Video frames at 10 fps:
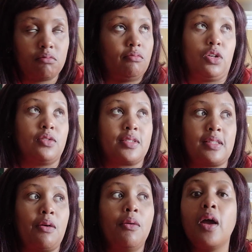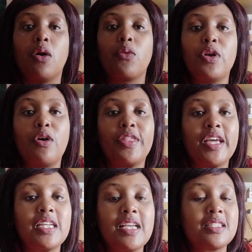because now we know
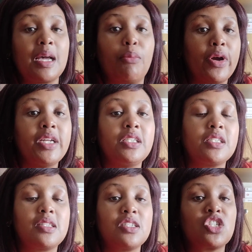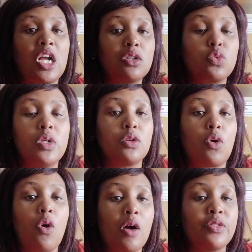that at some point this child will
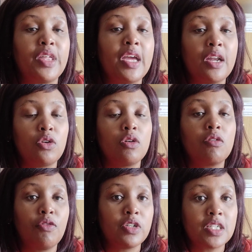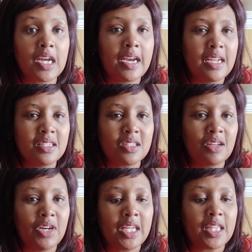go out there and look for Dingaan and
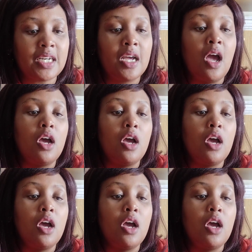stuff like that.